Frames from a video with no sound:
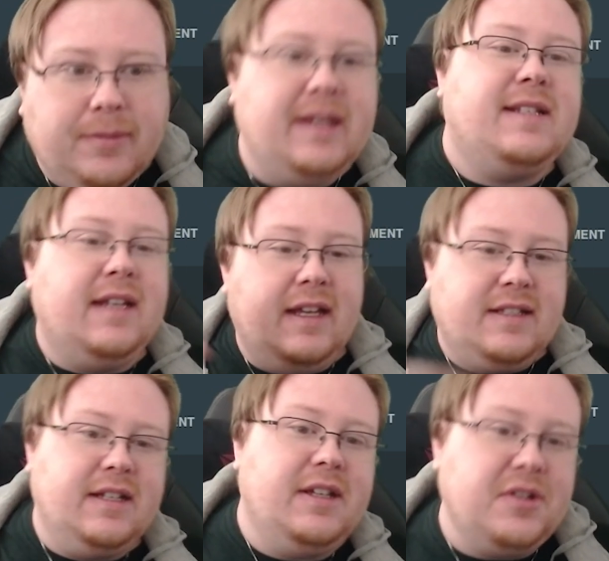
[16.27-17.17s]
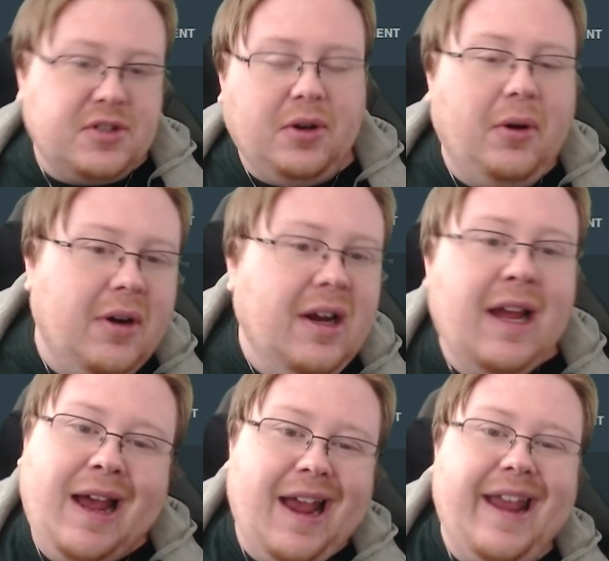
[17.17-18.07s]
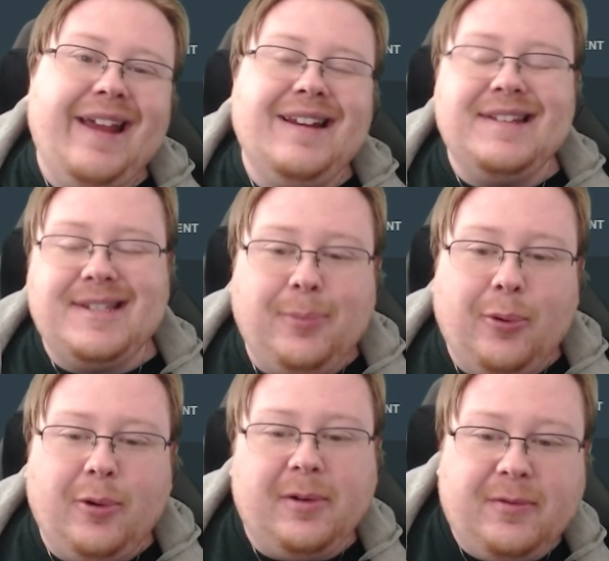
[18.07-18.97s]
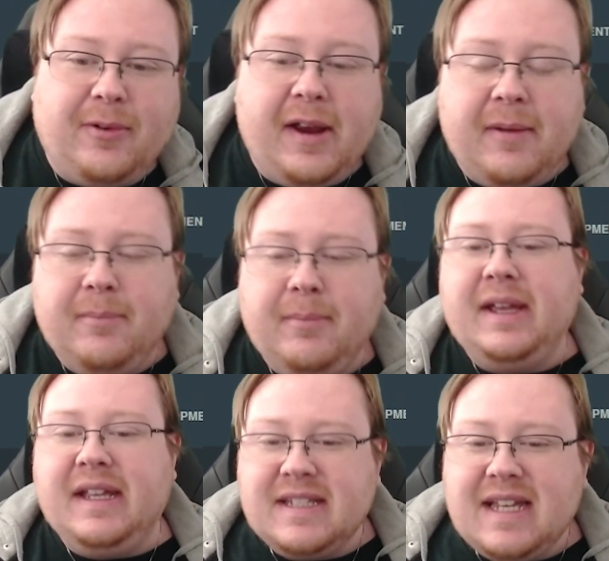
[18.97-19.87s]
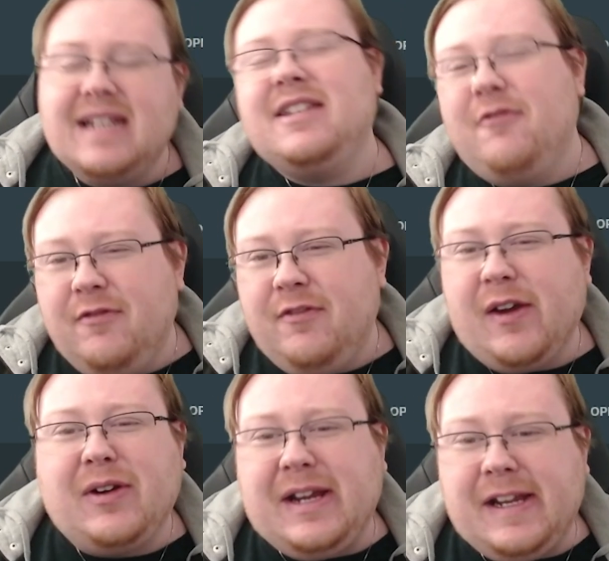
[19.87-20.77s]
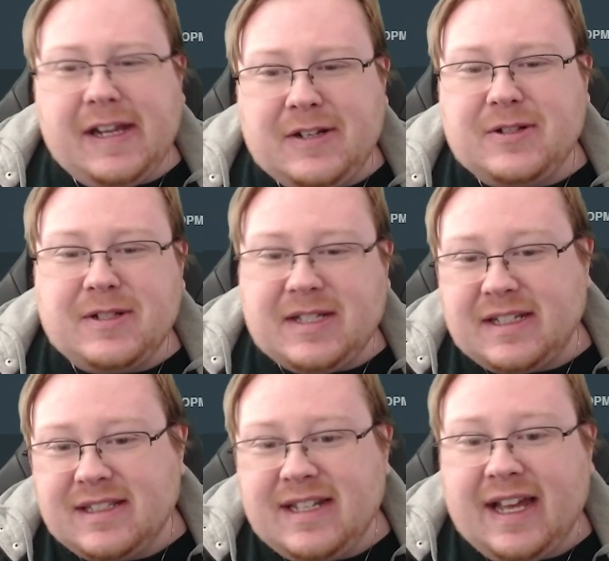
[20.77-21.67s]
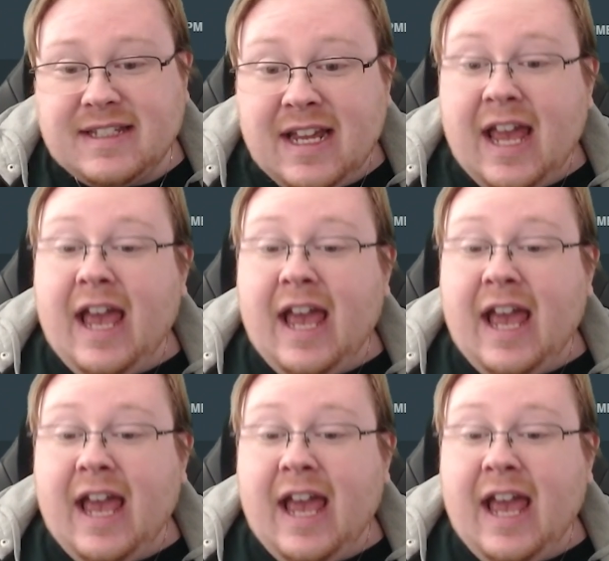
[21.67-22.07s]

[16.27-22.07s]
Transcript: It's a controller and support frame, but it's got some very interesting stats.